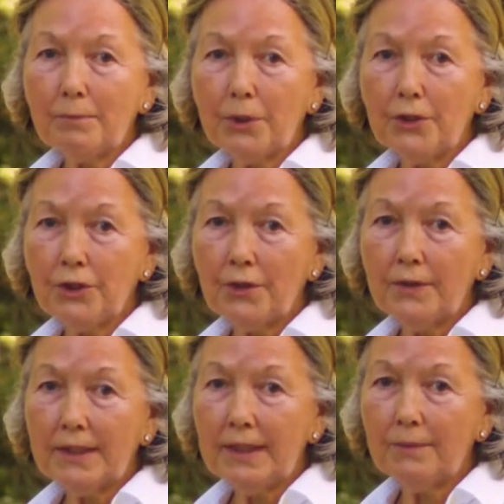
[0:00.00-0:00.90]
perch on
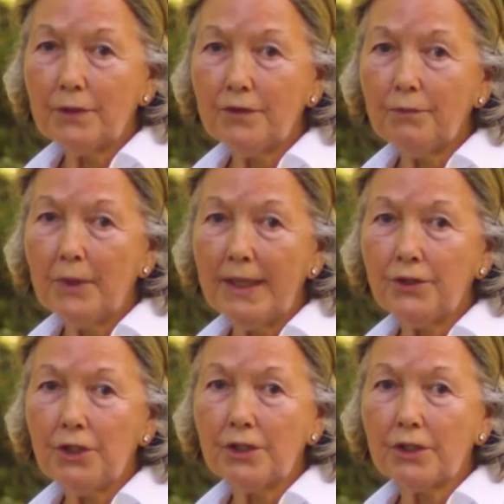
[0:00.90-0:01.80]
the tips of
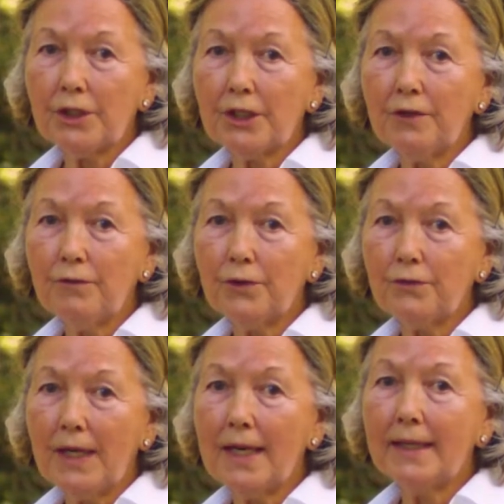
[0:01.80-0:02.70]
branches looking for
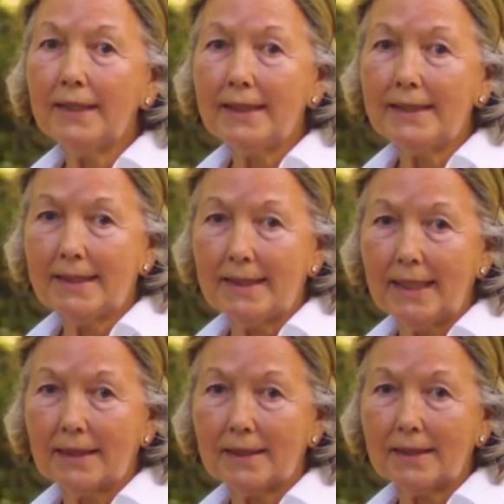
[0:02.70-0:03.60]
flying
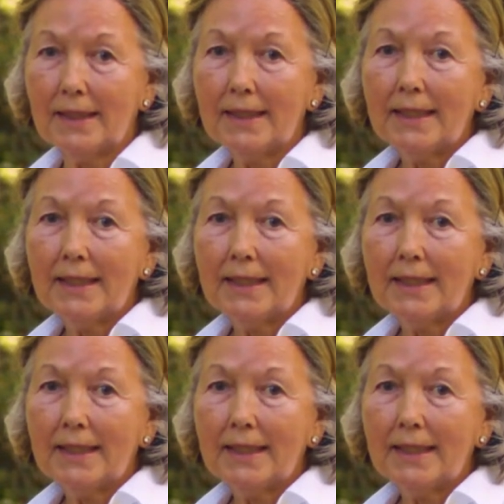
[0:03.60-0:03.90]
insects.